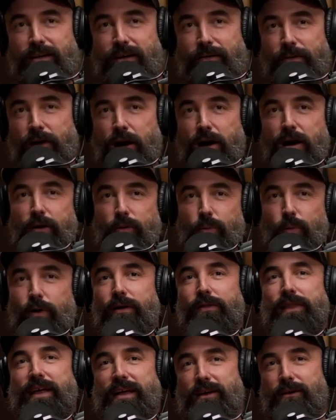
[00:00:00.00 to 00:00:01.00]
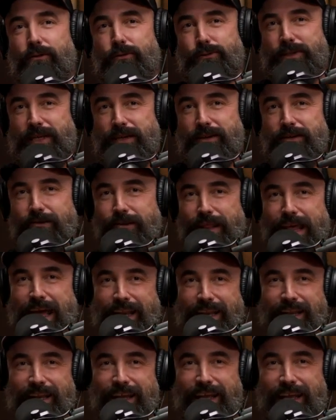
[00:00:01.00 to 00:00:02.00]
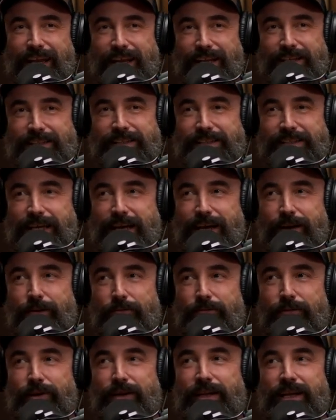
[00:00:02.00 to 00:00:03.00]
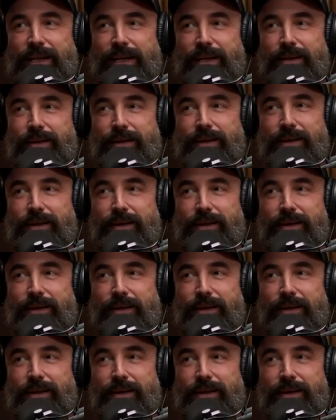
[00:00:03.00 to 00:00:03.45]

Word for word: of the hard work that goes into that. And it's uh, really,